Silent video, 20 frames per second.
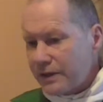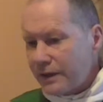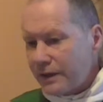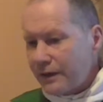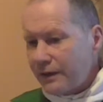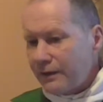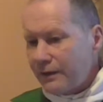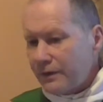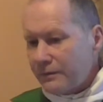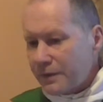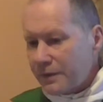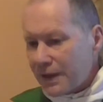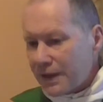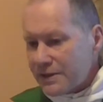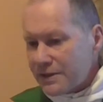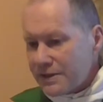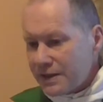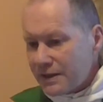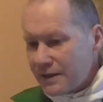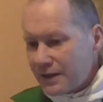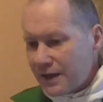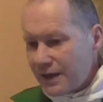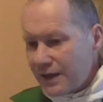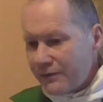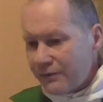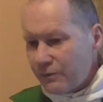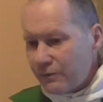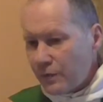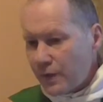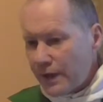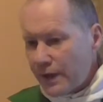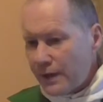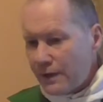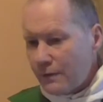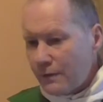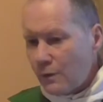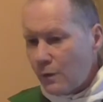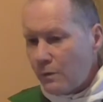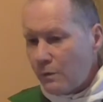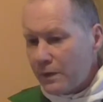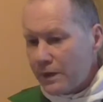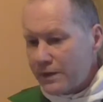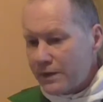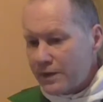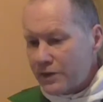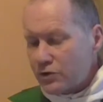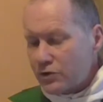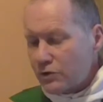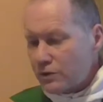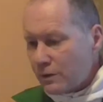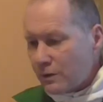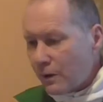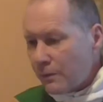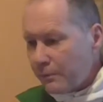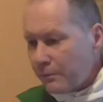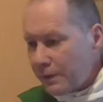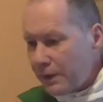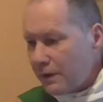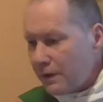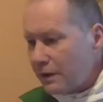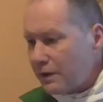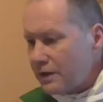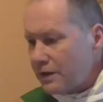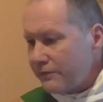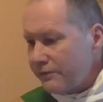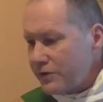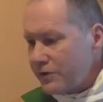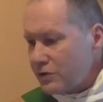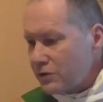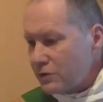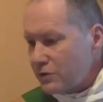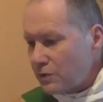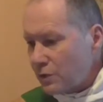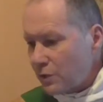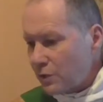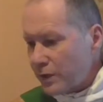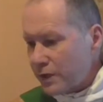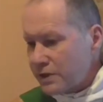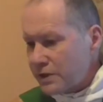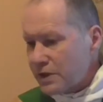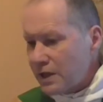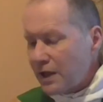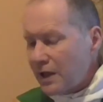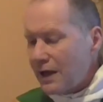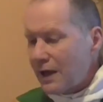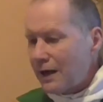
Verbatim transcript: in the monastic life, where normally there should not be artificial noise,